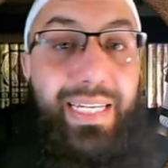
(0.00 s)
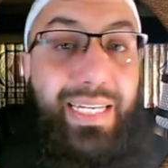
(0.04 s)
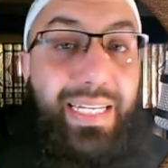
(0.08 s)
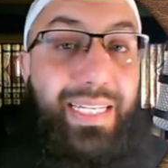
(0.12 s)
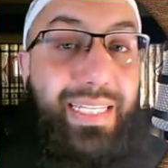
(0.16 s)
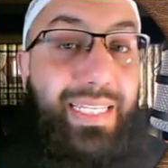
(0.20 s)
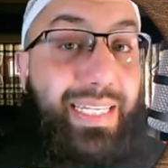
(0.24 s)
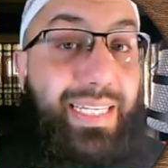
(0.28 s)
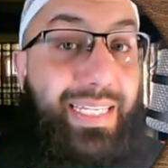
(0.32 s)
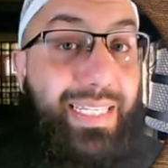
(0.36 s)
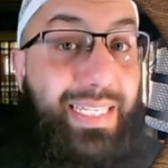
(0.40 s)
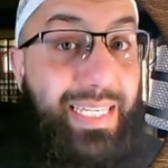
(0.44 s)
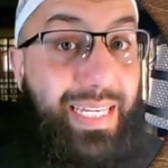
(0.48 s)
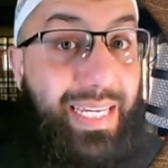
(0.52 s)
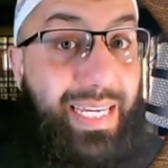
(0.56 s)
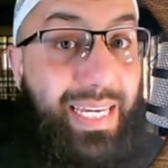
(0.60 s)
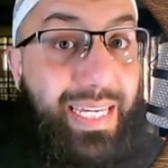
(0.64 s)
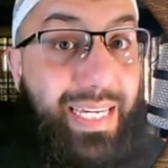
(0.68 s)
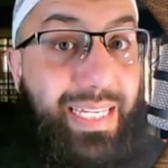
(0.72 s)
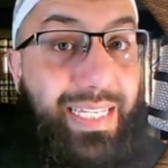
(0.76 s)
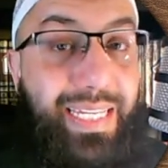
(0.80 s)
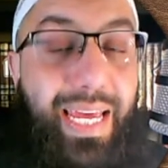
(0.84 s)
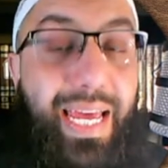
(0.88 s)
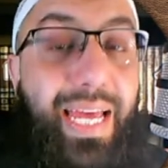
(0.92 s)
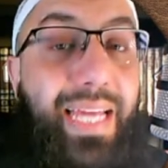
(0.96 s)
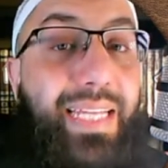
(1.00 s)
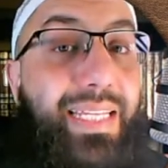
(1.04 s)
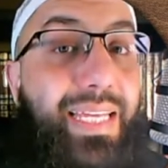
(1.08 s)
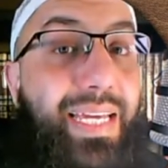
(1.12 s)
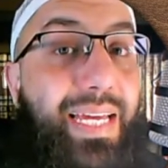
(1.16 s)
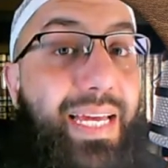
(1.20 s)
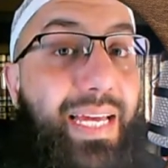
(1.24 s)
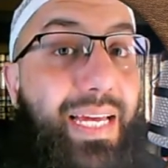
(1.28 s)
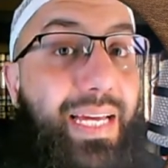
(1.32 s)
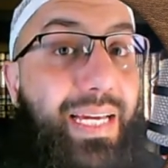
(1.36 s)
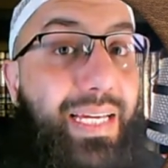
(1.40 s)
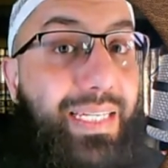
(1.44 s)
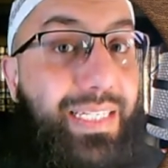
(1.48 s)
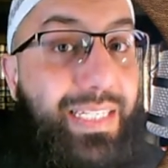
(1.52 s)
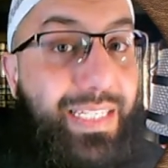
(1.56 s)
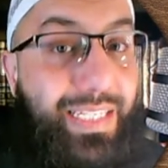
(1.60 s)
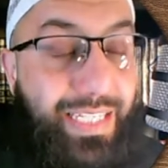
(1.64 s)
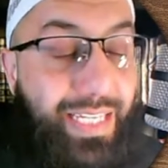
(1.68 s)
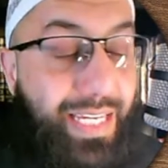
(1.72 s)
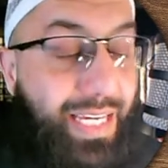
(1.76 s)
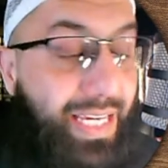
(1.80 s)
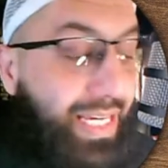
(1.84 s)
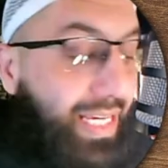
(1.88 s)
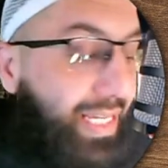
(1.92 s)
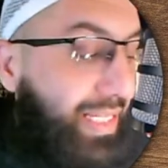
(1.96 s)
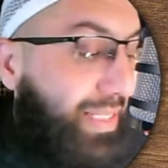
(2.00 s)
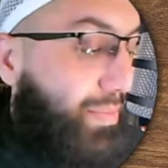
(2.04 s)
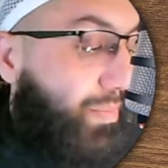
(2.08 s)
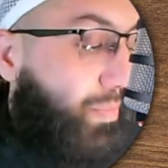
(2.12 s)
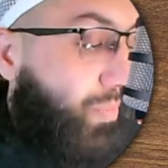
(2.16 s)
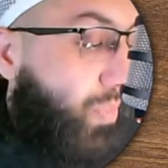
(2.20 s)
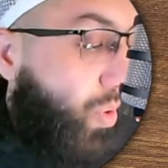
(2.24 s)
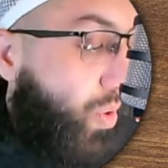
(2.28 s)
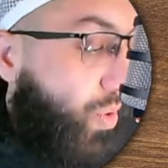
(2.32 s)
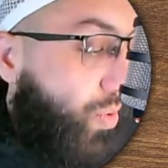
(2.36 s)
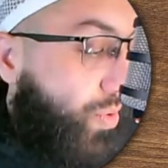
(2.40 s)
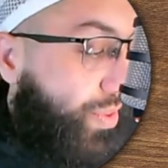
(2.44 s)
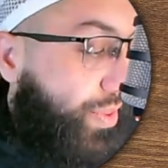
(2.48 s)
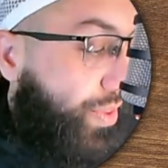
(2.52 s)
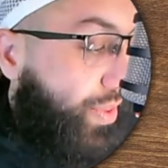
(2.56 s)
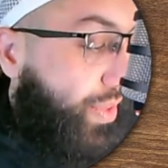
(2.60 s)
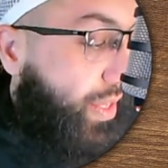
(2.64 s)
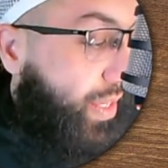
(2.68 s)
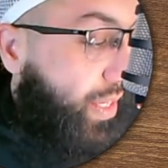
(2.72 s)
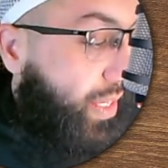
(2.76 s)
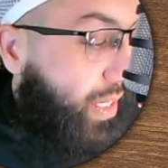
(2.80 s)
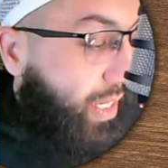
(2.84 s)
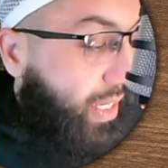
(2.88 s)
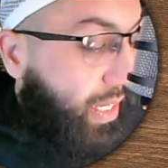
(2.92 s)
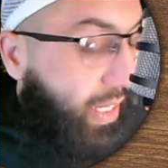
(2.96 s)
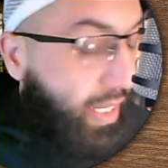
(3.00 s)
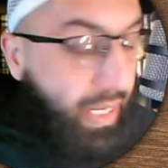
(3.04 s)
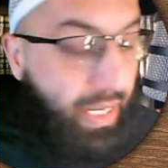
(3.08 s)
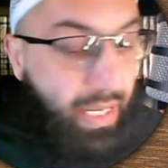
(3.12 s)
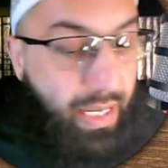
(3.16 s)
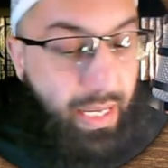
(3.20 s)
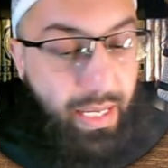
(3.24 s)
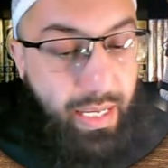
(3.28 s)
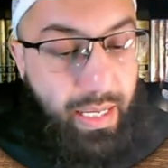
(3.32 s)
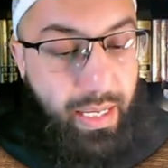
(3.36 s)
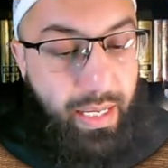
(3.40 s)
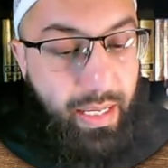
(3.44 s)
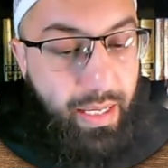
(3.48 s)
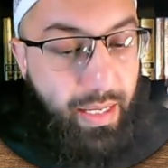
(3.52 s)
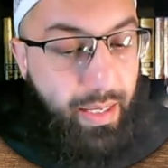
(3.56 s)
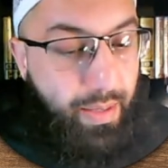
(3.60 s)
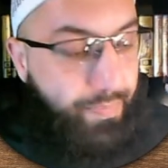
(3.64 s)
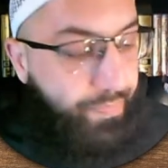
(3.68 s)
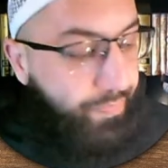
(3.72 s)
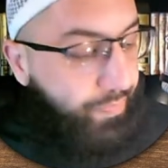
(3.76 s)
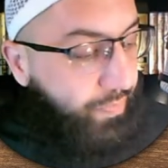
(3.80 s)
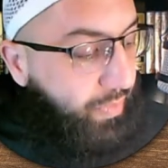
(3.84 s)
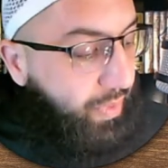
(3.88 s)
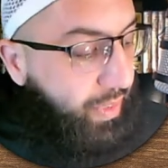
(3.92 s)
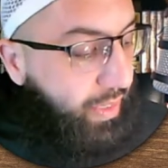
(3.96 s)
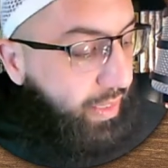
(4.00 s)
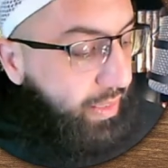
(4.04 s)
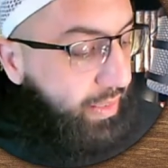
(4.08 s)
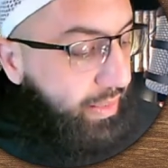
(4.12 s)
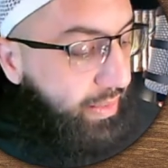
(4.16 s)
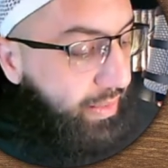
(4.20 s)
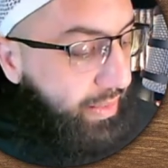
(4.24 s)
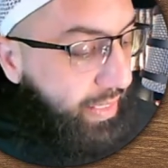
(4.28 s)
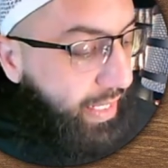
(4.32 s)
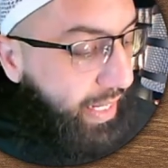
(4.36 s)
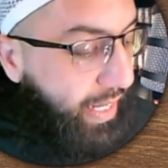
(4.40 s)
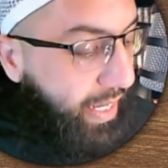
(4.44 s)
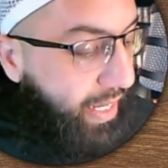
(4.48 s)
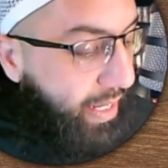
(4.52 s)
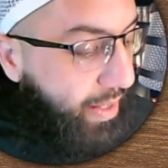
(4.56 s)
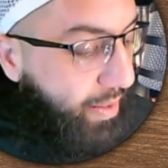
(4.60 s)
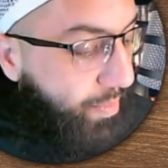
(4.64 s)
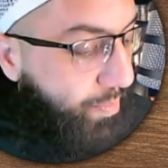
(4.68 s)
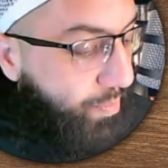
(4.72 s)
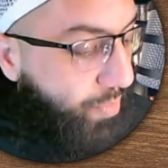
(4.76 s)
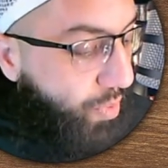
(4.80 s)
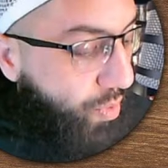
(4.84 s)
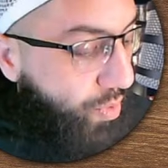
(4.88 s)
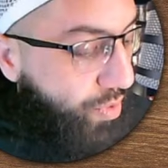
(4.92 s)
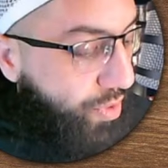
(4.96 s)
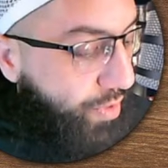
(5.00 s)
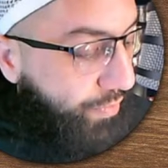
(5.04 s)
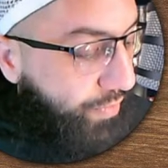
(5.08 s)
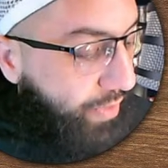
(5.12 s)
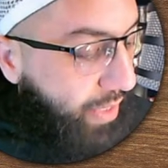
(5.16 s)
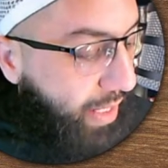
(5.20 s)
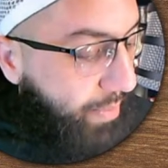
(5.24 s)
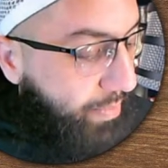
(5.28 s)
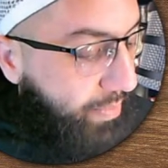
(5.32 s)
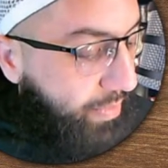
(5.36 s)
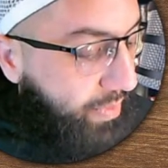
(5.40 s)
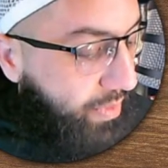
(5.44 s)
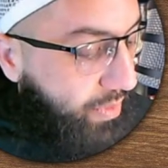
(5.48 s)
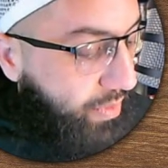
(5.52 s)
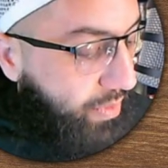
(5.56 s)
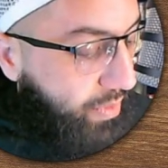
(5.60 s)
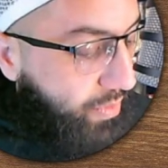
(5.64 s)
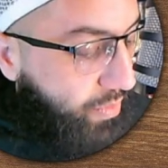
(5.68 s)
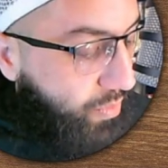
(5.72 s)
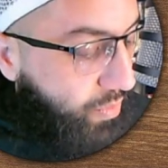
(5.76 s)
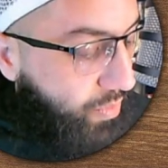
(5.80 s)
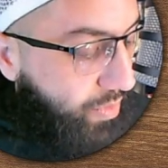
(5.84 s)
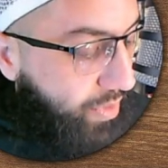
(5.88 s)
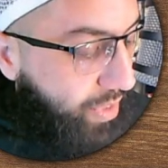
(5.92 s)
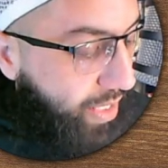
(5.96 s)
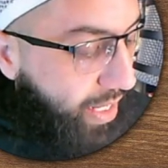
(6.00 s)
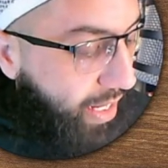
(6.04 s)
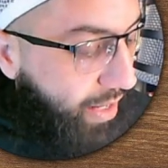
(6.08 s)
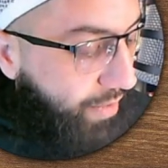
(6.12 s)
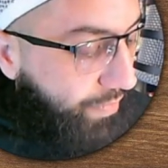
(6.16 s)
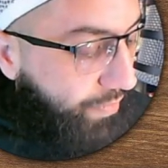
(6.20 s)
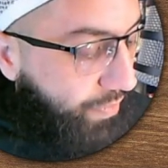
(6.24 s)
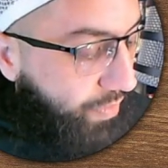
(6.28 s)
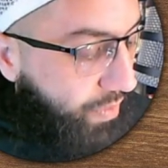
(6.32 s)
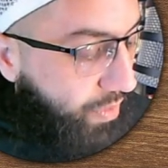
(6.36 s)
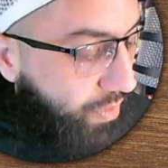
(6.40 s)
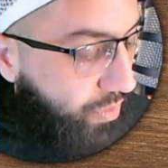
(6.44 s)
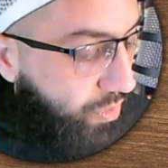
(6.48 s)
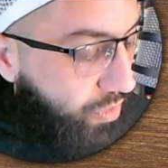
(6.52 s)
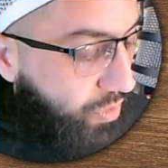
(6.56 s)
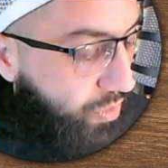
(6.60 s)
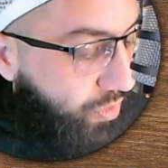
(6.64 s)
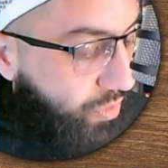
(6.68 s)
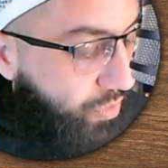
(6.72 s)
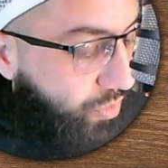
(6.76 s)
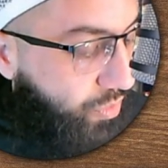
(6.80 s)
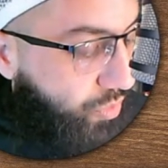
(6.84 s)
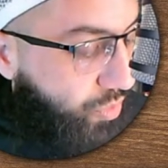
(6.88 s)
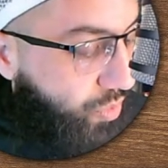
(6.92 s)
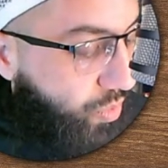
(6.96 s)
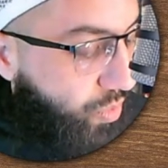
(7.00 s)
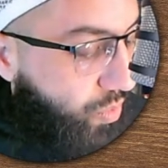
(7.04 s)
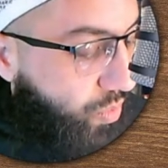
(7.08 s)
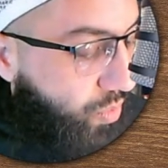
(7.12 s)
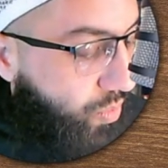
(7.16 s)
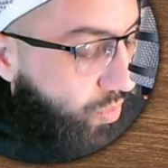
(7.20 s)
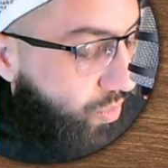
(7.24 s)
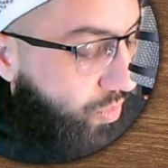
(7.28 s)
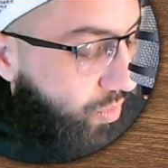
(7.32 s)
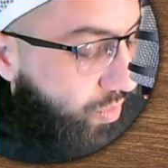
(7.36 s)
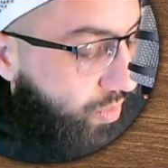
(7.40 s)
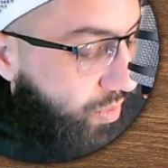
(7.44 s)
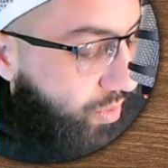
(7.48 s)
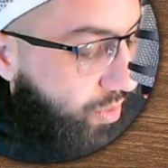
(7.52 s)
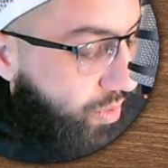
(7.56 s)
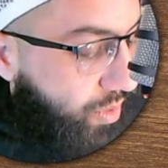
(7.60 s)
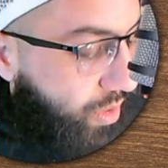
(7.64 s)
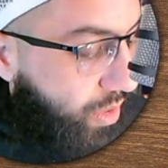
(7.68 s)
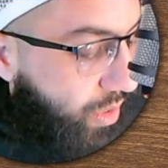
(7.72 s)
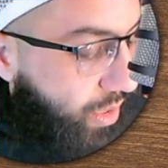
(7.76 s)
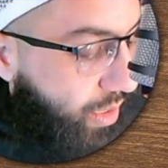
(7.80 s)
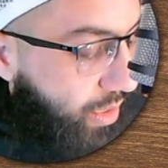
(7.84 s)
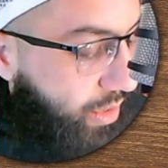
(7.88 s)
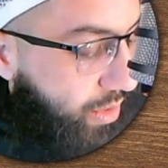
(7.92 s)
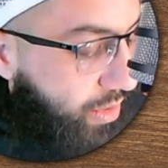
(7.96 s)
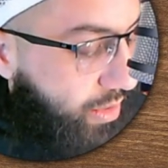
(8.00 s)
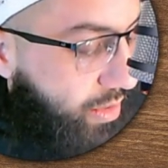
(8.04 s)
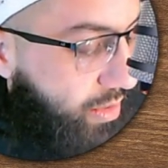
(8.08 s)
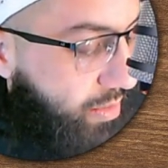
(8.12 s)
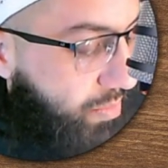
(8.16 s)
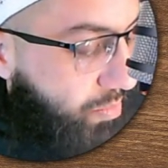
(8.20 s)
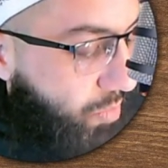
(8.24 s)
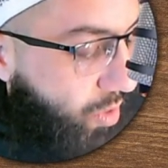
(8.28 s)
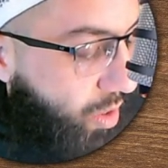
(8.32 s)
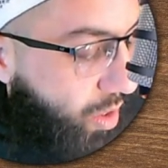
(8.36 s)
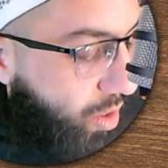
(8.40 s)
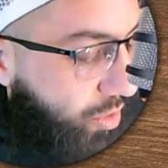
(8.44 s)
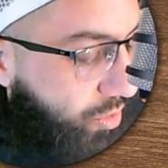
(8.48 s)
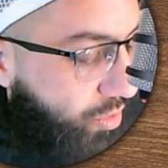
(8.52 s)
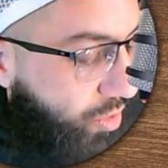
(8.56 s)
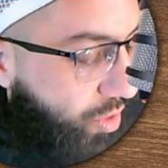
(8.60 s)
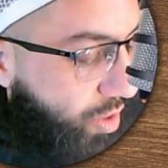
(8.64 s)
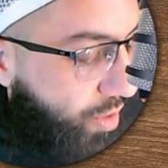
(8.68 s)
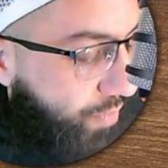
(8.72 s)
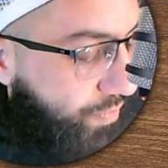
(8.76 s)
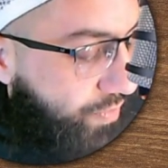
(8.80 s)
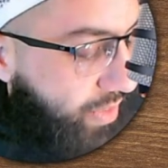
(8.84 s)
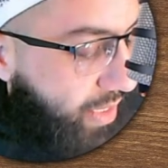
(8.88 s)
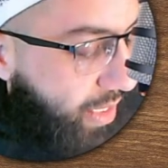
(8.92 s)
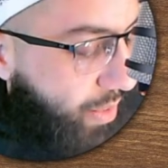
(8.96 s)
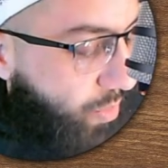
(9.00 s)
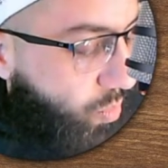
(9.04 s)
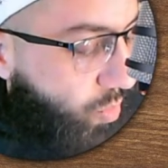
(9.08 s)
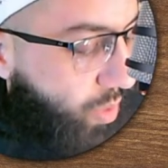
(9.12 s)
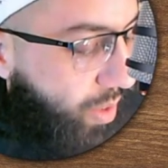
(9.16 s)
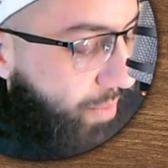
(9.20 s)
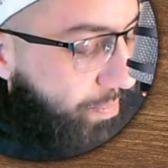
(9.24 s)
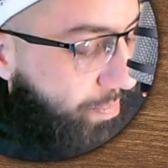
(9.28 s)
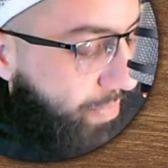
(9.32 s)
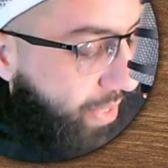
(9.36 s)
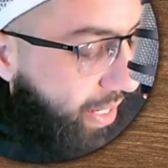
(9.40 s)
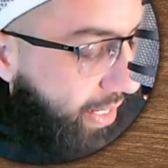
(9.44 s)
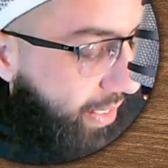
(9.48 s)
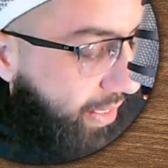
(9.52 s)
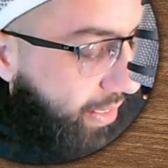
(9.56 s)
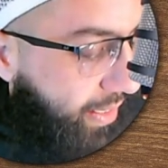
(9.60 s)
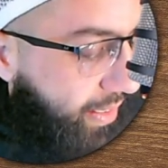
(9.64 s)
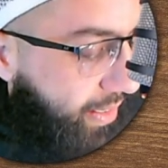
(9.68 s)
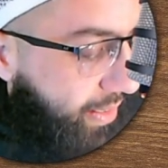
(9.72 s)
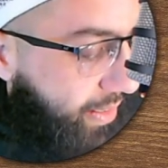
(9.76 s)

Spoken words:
The sin and the sheen. Both of them, they have 2 small curves and 1 big.